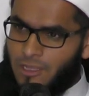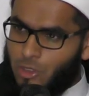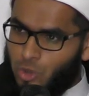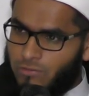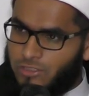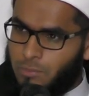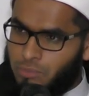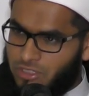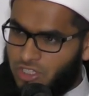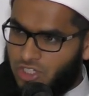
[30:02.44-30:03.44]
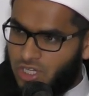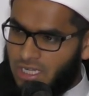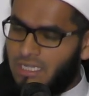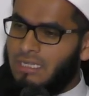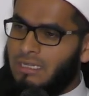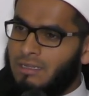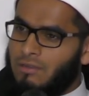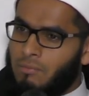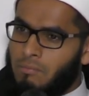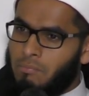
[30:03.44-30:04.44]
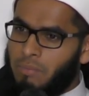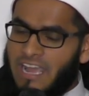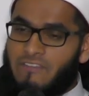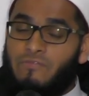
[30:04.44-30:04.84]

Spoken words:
12-step procedure by